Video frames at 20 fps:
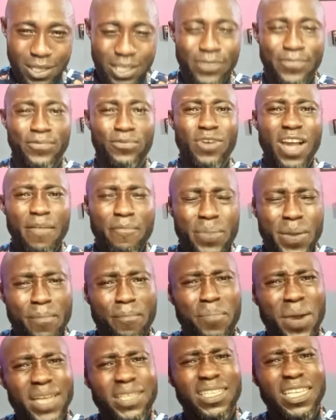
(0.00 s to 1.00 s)
If you have
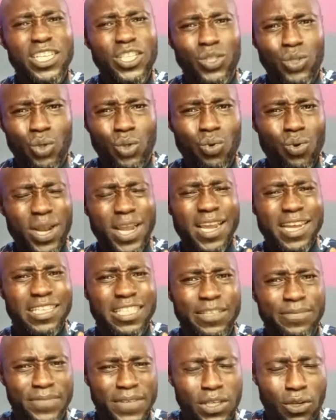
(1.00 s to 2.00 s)
been passing through a
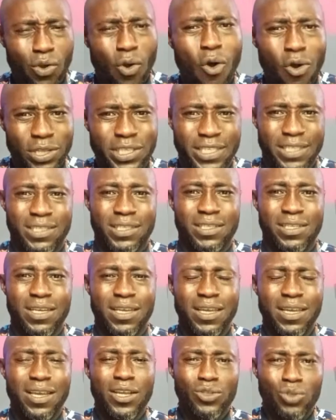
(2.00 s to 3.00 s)
difficulty,
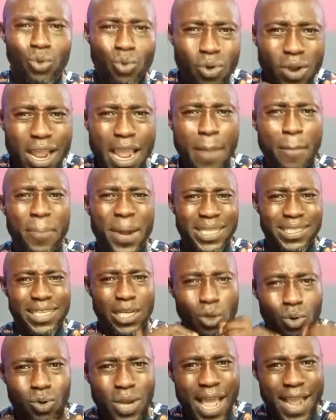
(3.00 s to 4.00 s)
through a
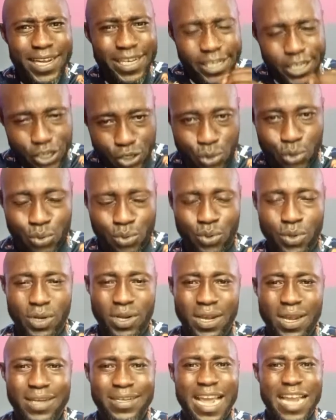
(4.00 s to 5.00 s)
particular issue
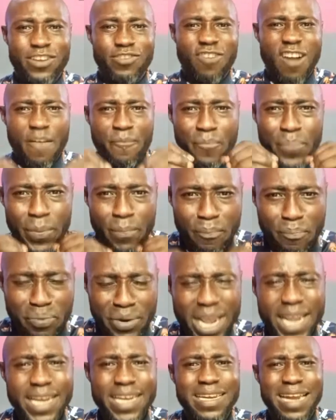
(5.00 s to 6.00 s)
that you have been
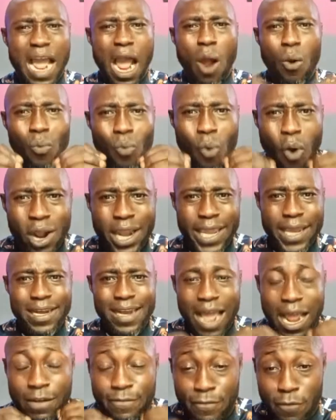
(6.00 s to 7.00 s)
praying and
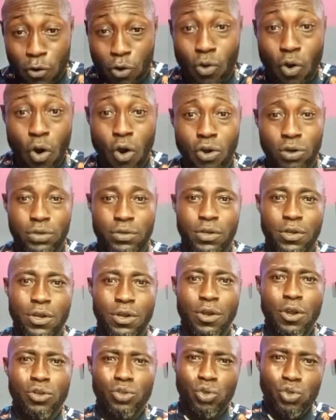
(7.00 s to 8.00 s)
working out for God
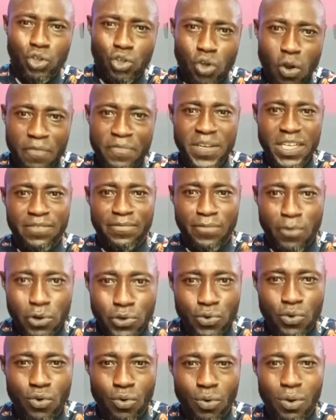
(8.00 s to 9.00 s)
to solve it
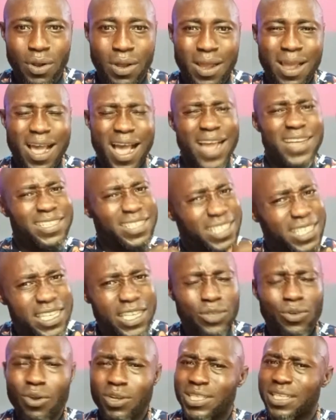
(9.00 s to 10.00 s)
for you, and
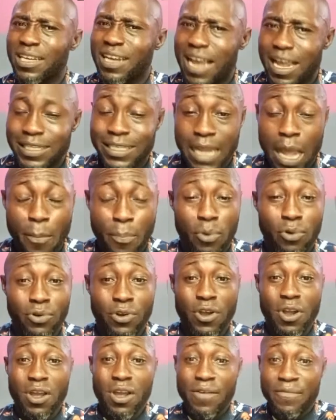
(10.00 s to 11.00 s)
still nothing has
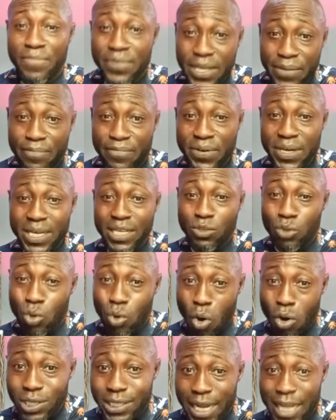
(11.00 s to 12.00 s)
happened, feel free to
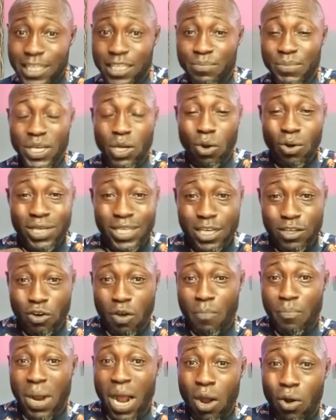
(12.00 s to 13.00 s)
contact me on the
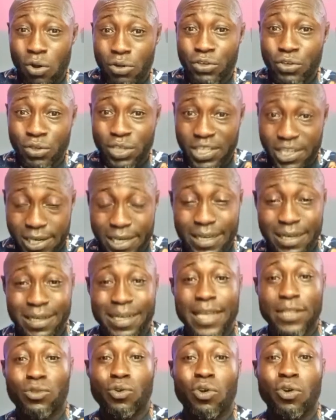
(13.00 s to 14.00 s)
number on your
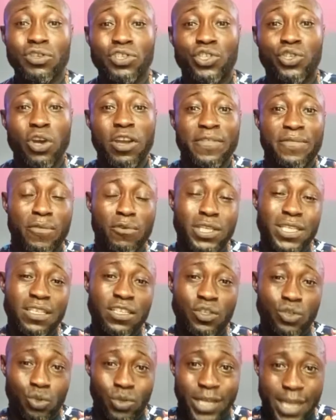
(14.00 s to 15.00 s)
screen. Let us join
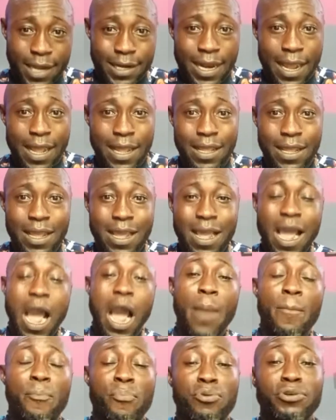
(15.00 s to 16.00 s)
forces together
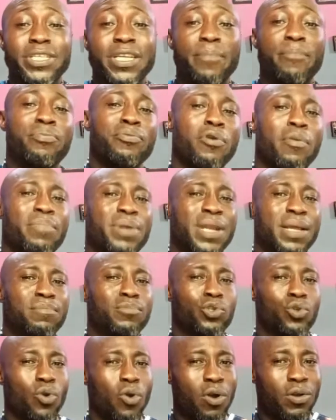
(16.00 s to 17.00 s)
and put the
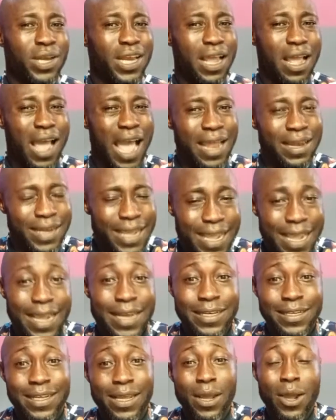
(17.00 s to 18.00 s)
problem to an
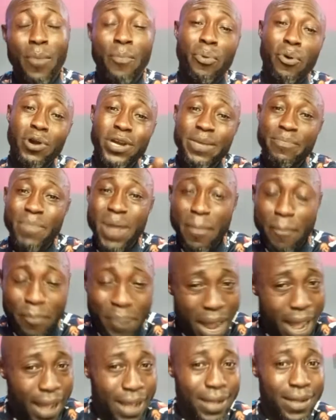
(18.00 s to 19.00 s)
end. But
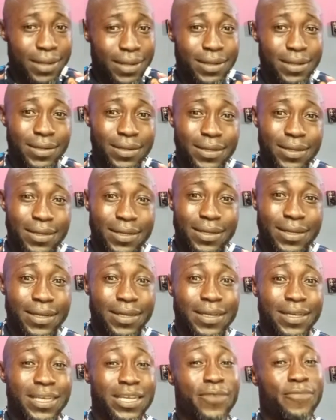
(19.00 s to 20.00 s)
remember,
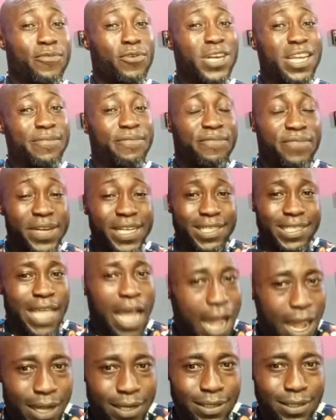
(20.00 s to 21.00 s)
even in free
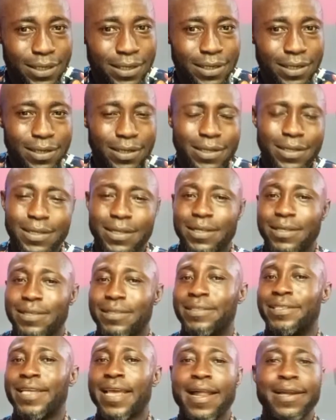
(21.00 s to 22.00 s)
time,
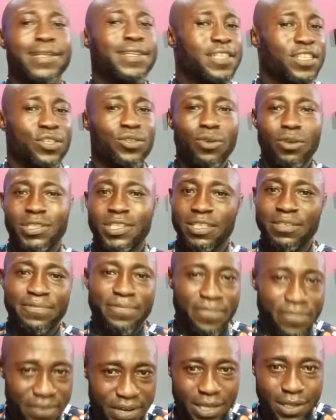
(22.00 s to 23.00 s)
there is nothing
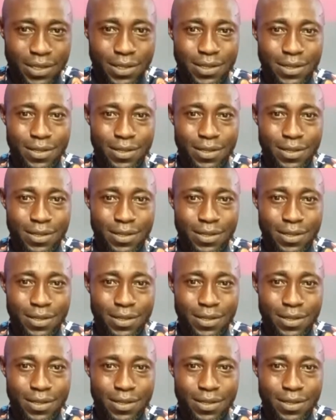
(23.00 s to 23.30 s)
free.